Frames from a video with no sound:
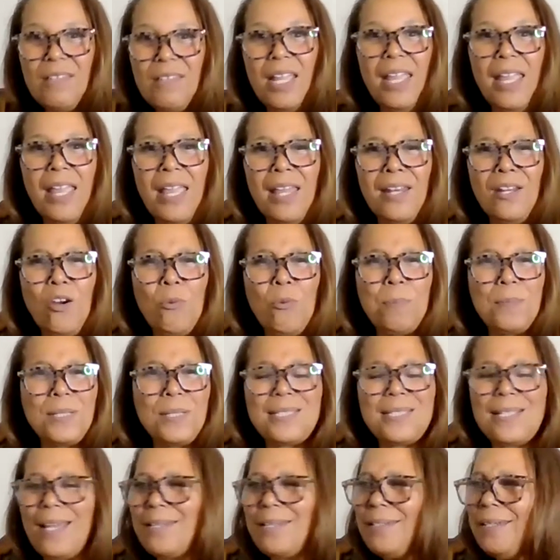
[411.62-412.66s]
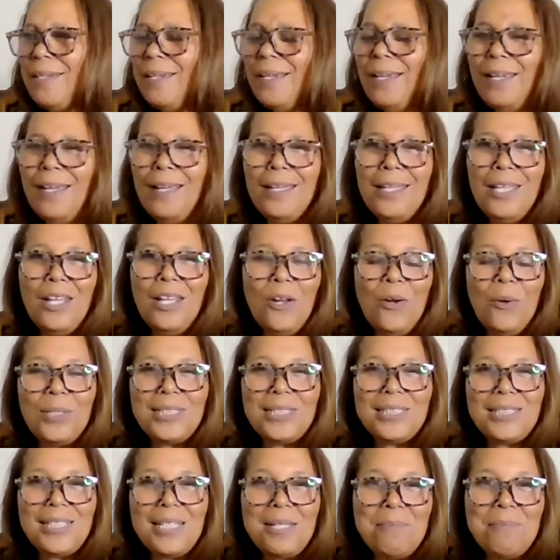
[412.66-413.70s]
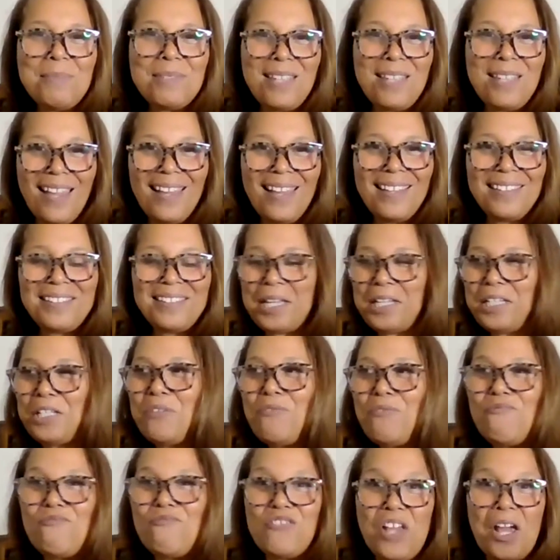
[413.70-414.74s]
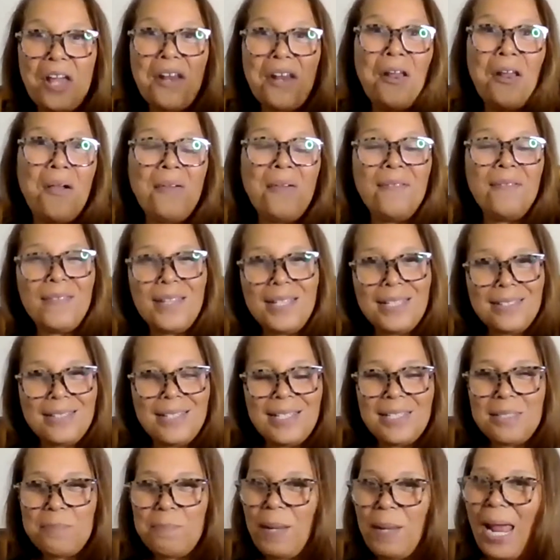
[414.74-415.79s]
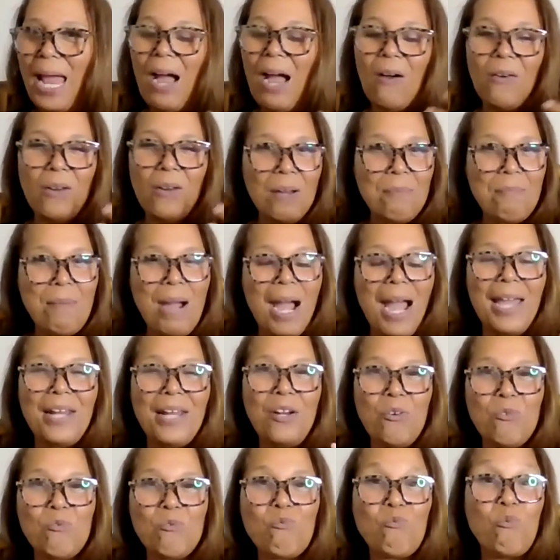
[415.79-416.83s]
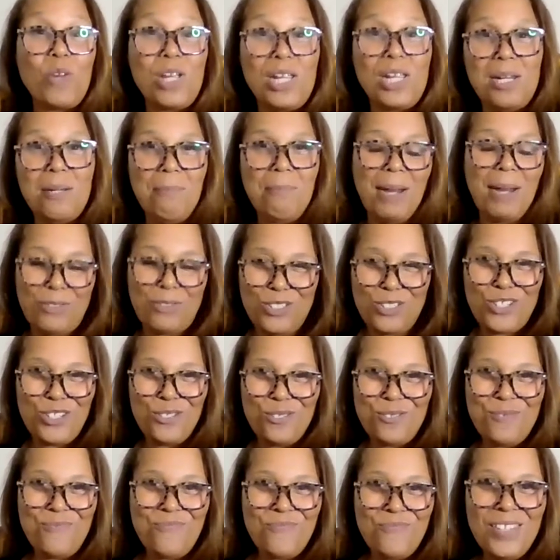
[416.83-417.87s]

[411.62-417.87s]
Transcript: and Oprah said, you know, it seems like you've done all of these things, but how come I don't read about you?